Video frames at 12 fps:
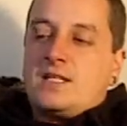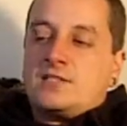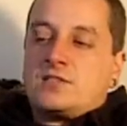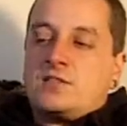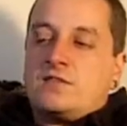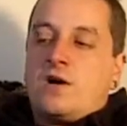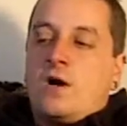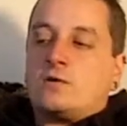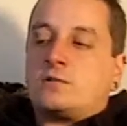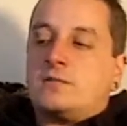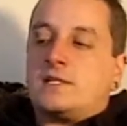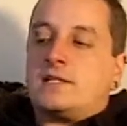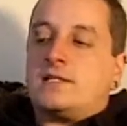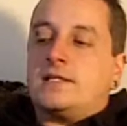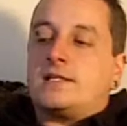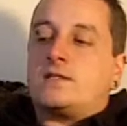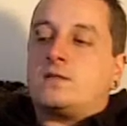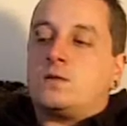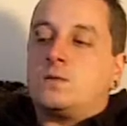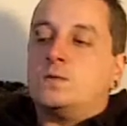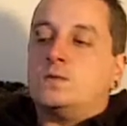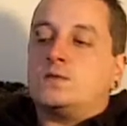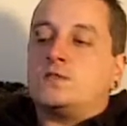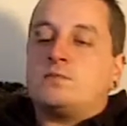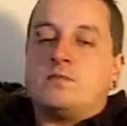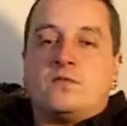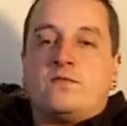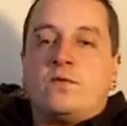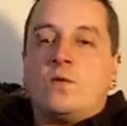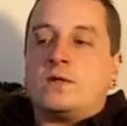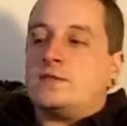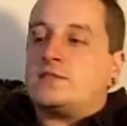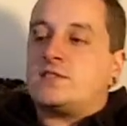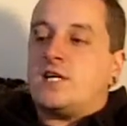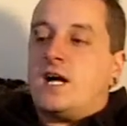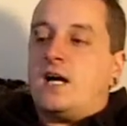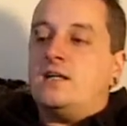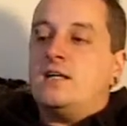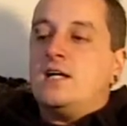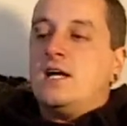sort of ultimately clues before you start.